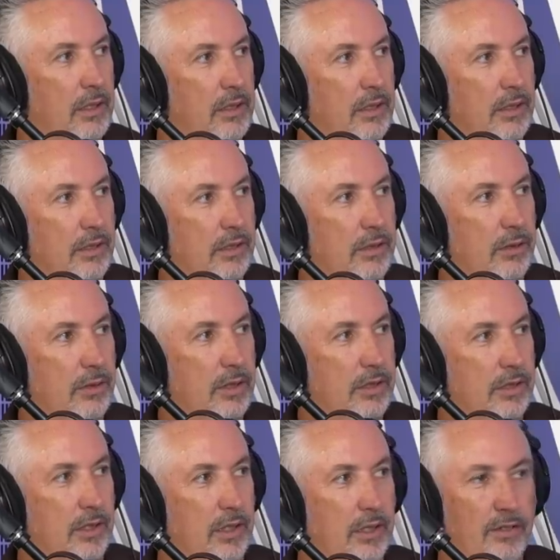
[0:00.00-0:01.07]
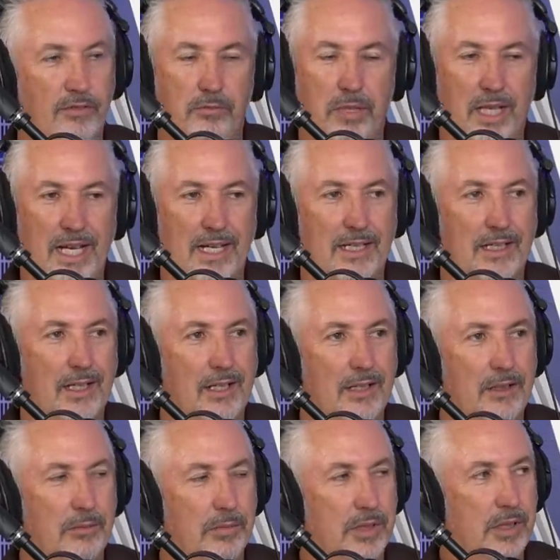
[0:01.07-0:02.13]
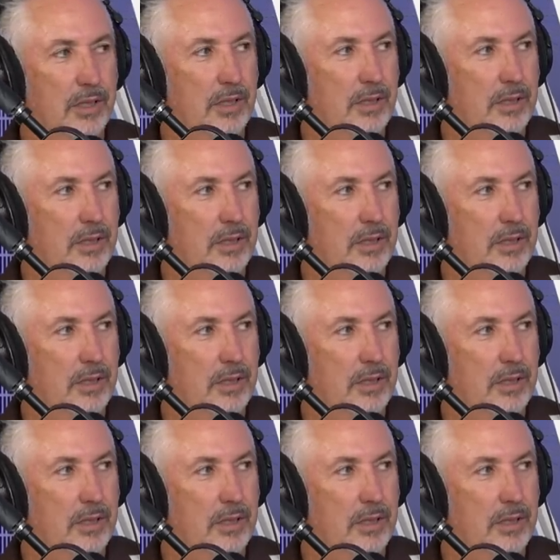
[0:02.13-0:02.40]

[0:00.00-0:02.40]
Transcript: Because who doesn't love black gums?